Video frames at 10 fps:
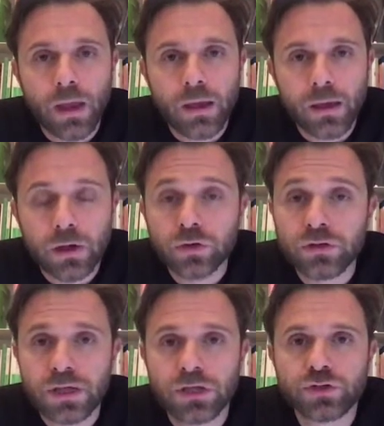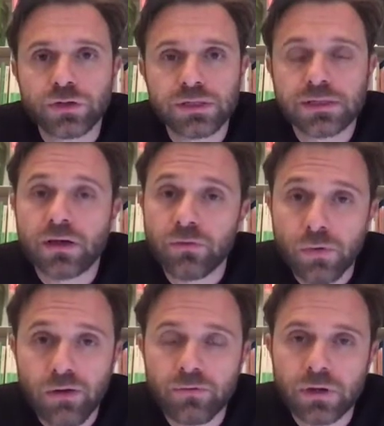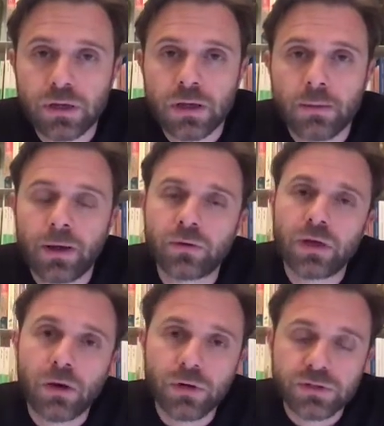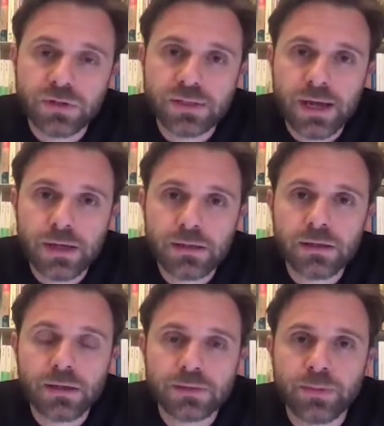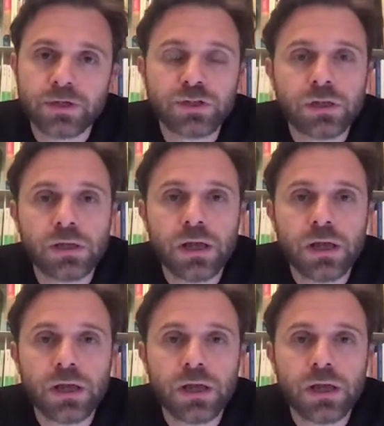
uh contagion is unraveling about our society, especially,